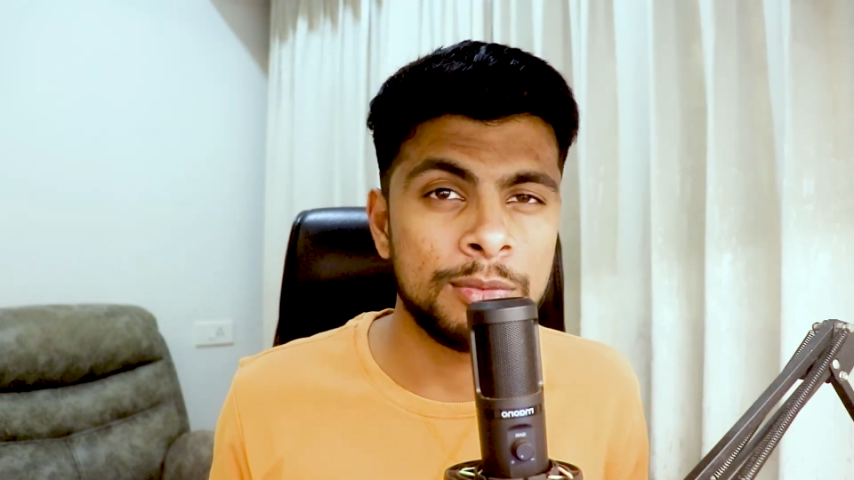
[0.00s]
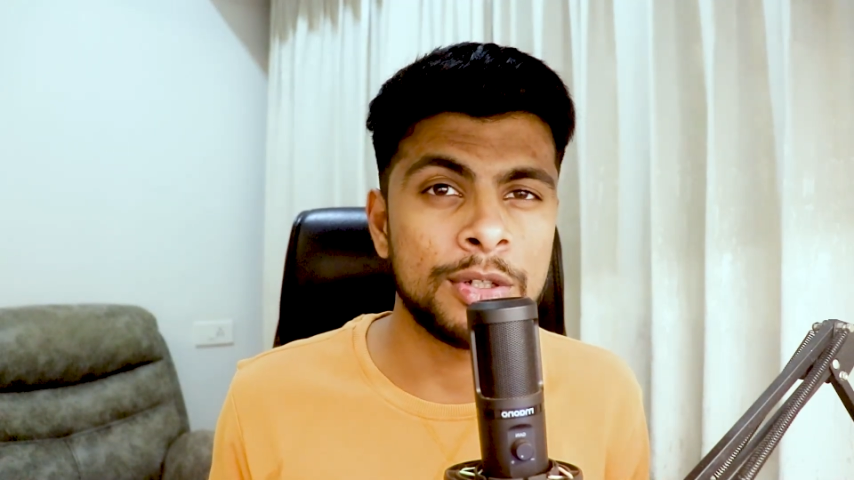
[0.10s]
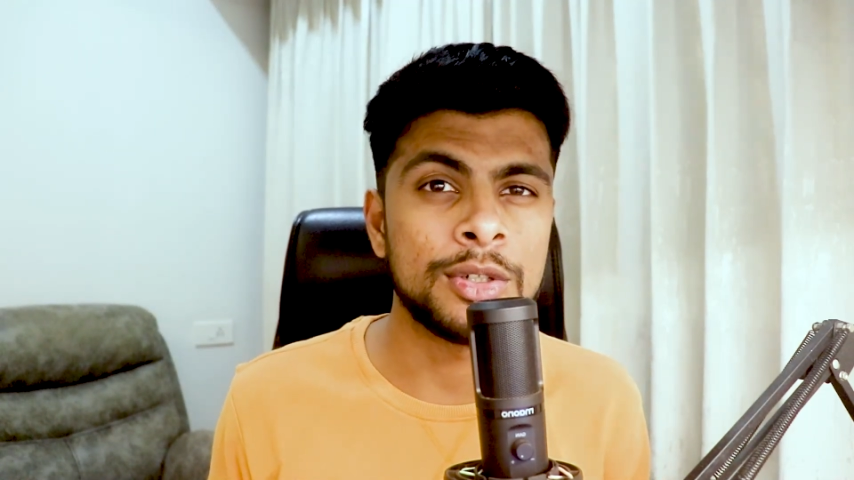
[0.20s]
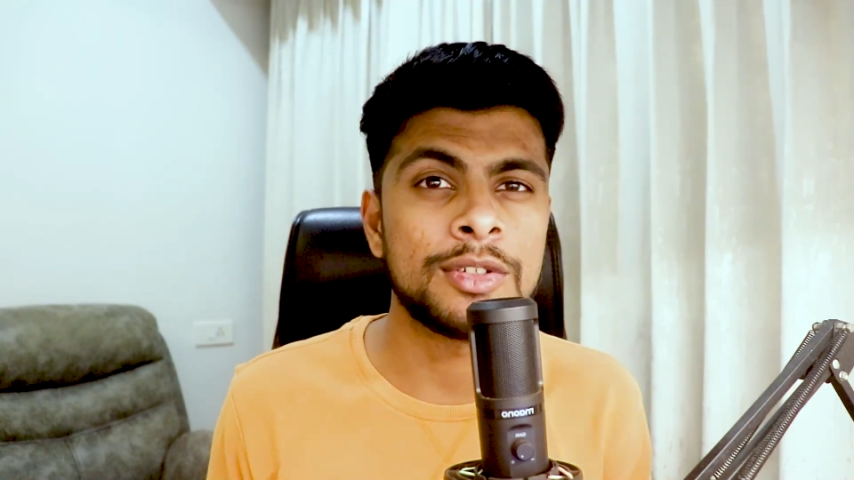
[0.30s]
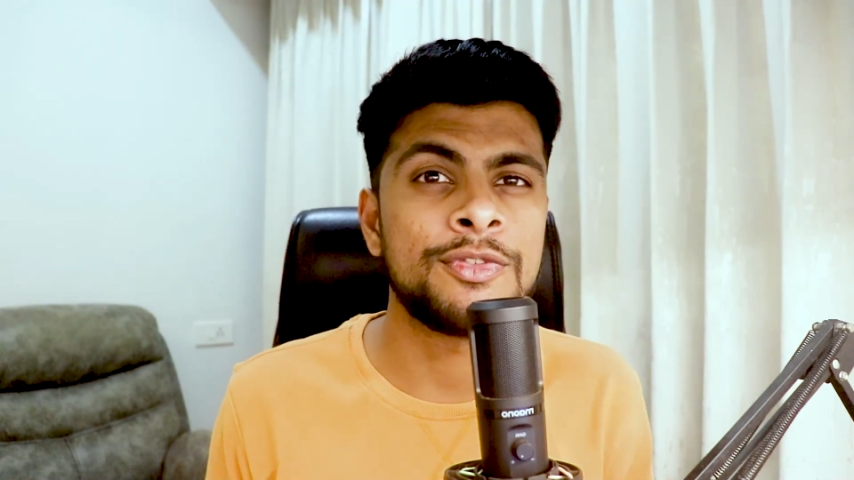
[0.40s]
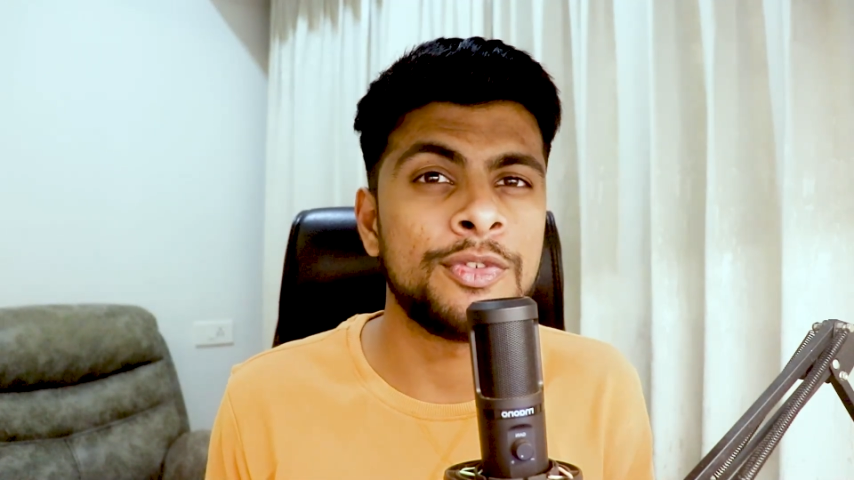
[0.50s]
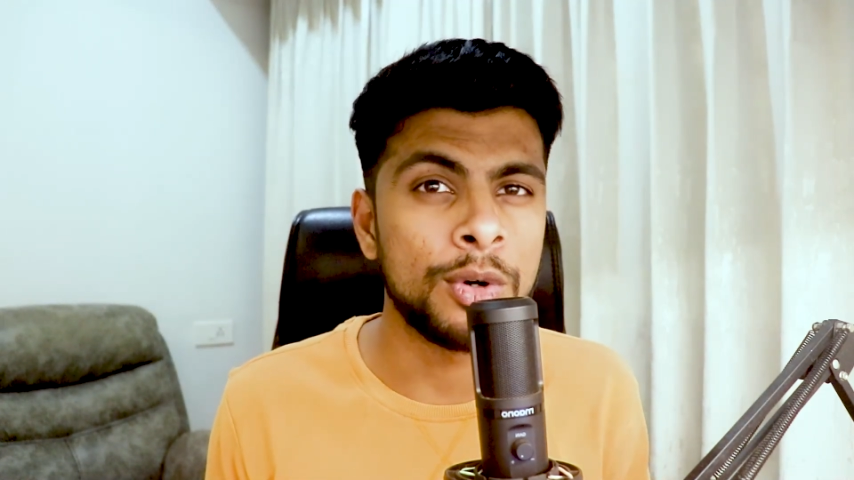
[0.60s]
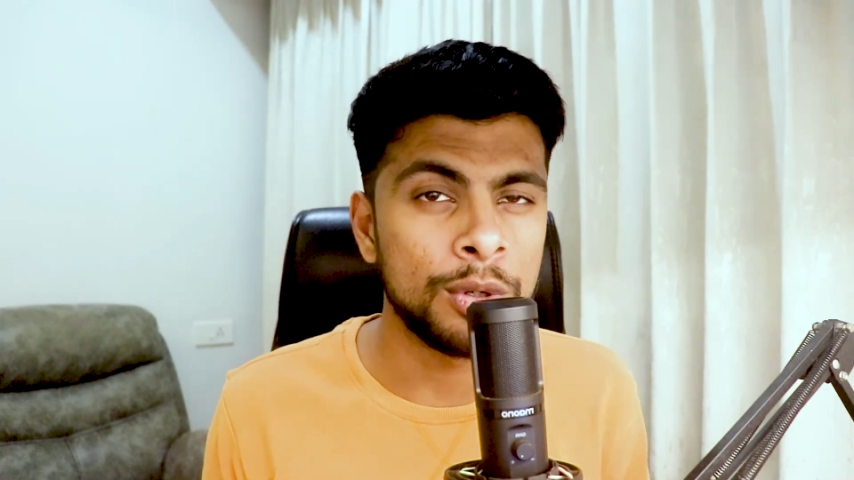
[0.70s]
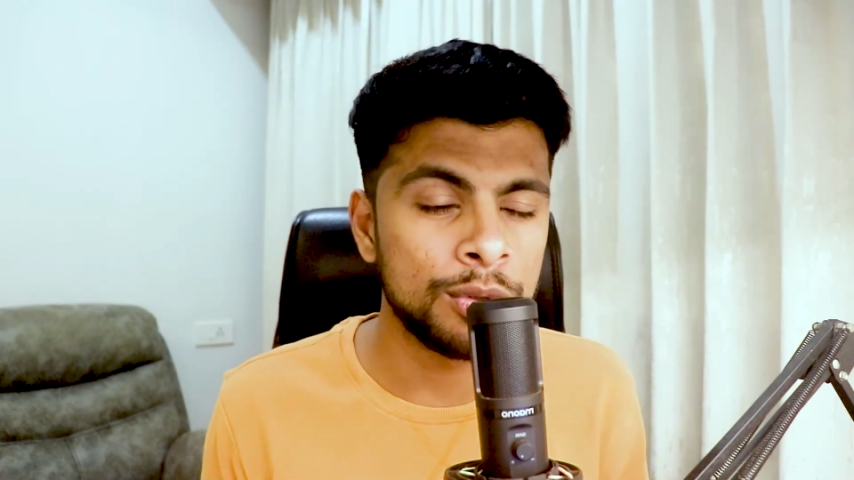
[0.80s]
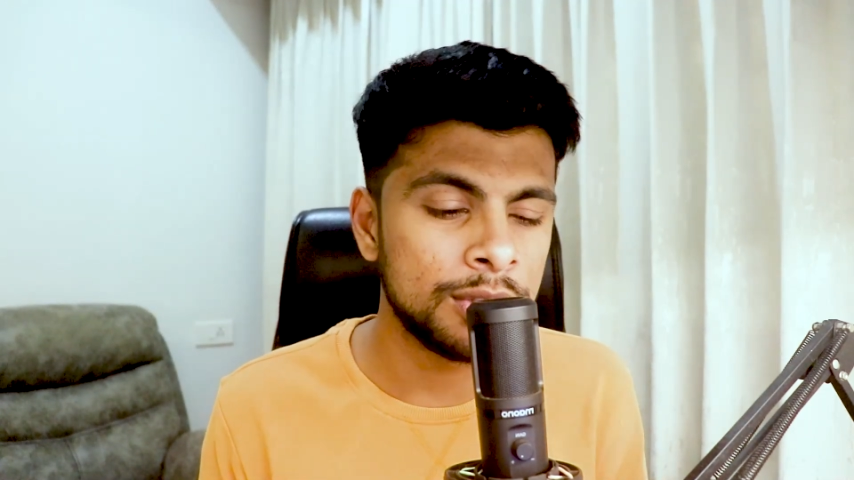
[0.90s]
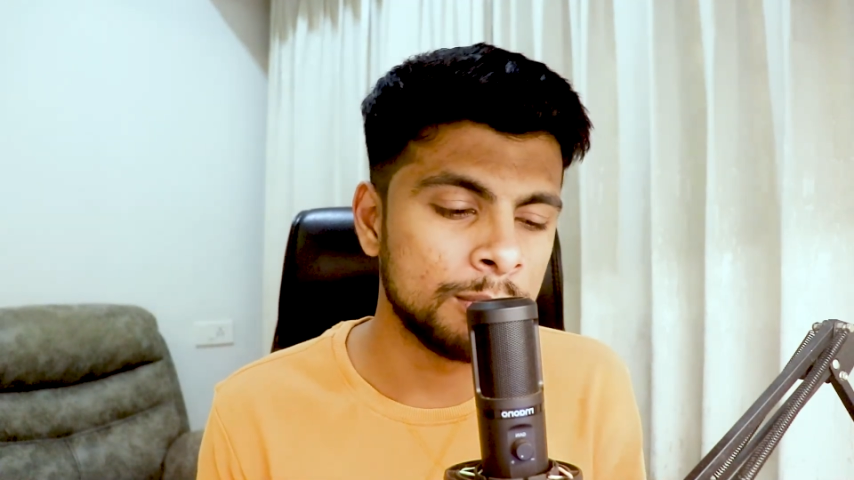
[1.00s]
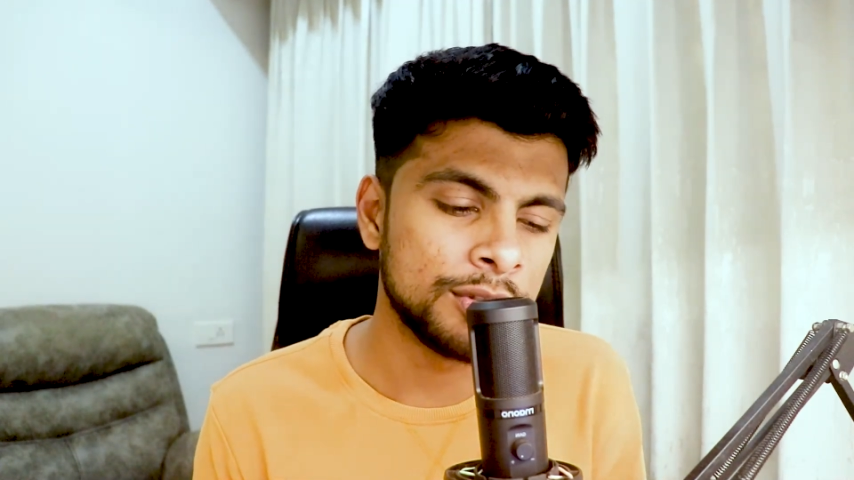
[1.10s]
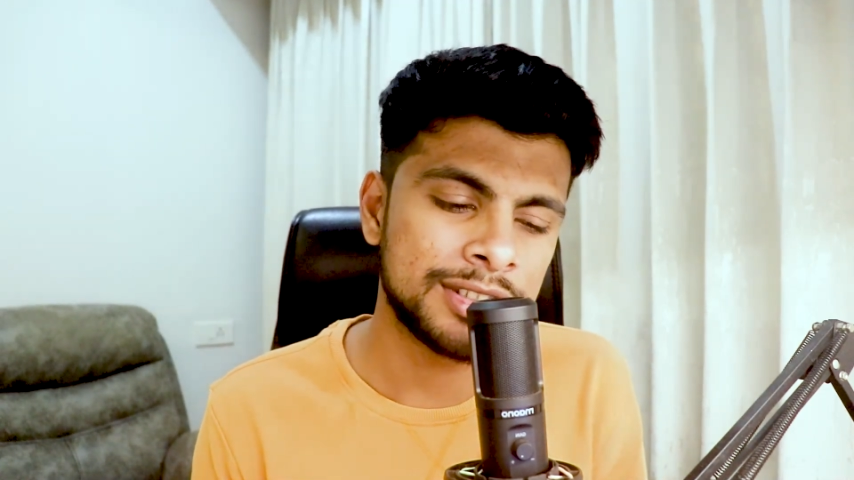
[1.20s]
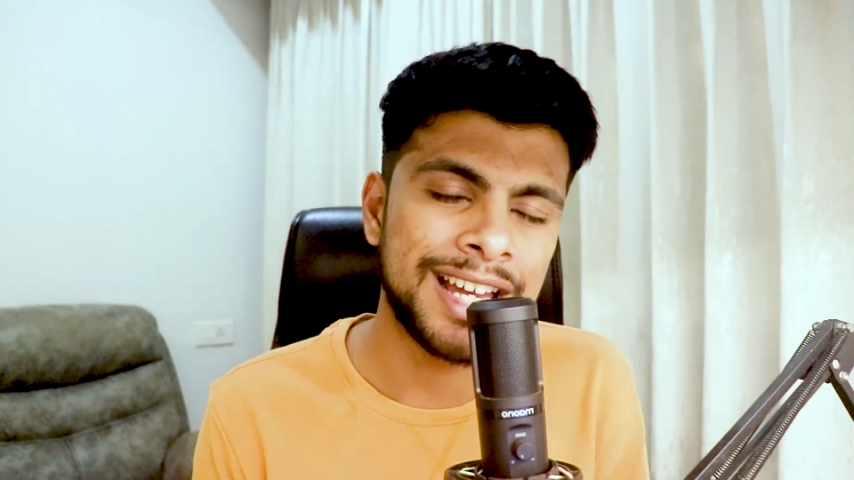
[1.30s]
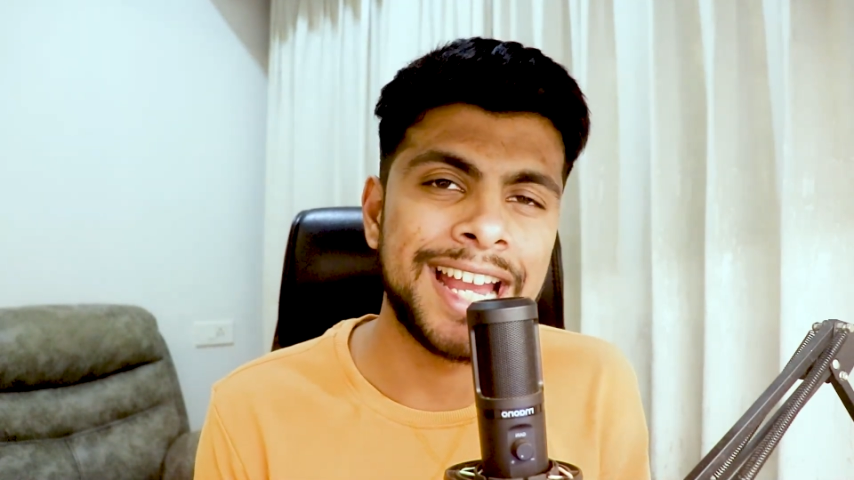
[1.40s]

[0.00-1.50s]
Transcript: we're going to follow the most